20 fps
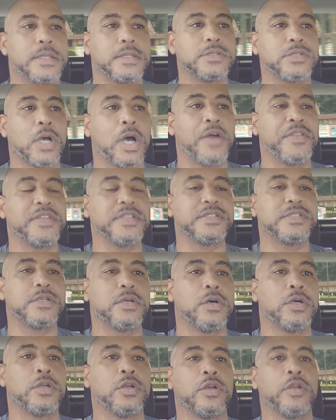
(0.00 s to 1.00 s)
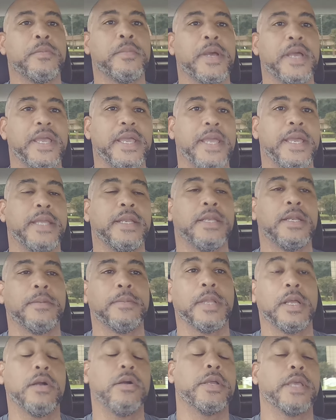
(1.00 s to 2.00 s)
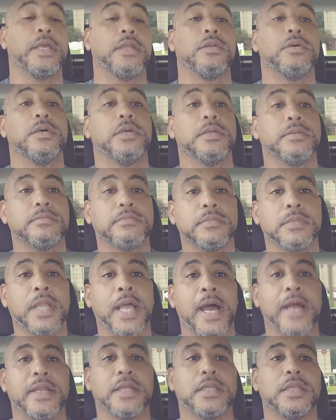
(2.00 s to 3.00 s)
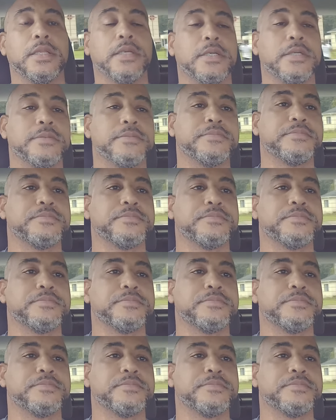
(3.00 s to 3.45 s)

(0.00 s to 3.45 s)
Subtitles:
so all this is going on in my head, and I'm like, okay, Lord, loud and clear,